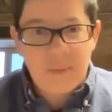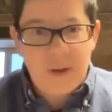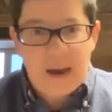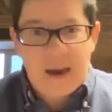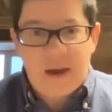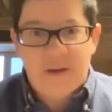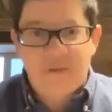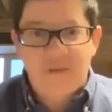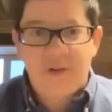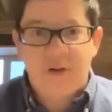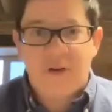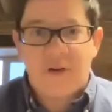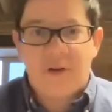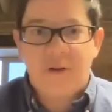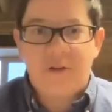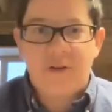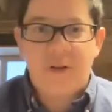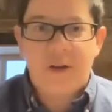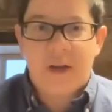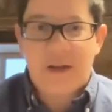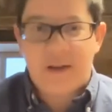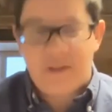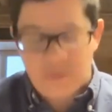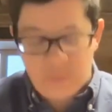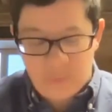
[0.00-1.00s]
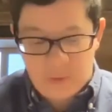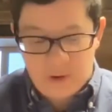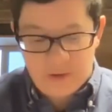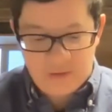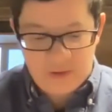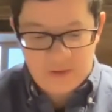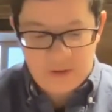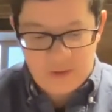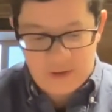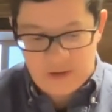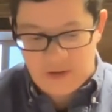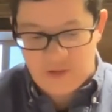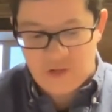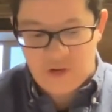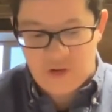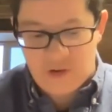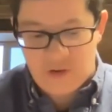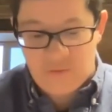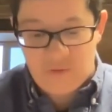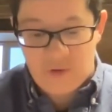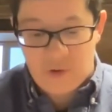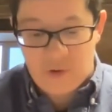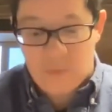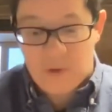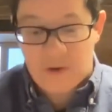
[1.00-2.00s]
after tonight's presentation
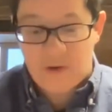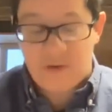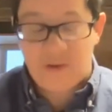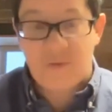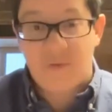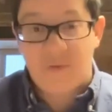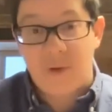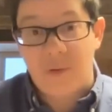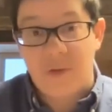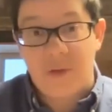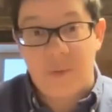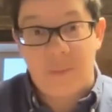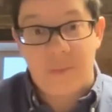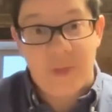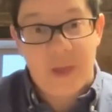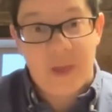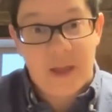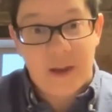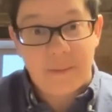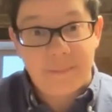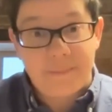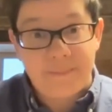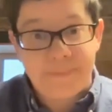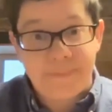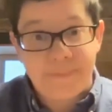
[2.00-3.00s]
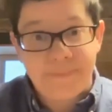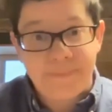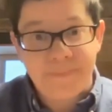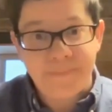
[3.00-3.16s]
if you want to view them then.